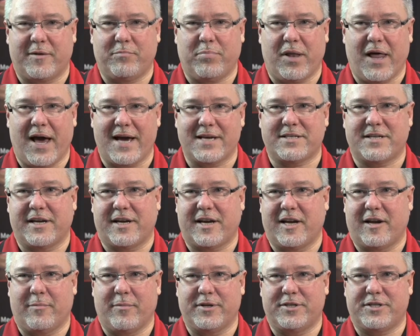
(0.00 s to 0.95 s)
plastic
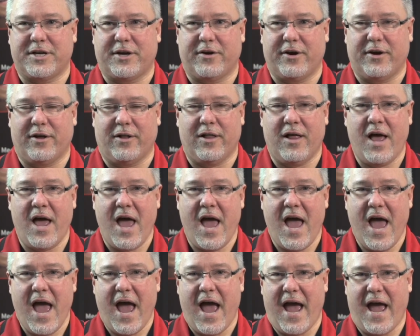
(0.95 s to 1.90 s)
in a material
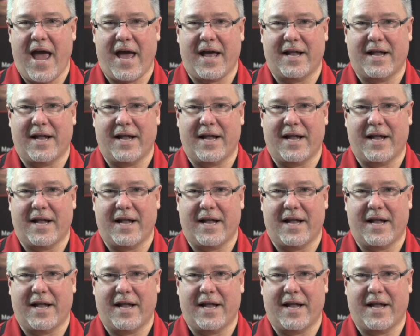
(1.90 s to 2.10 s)
and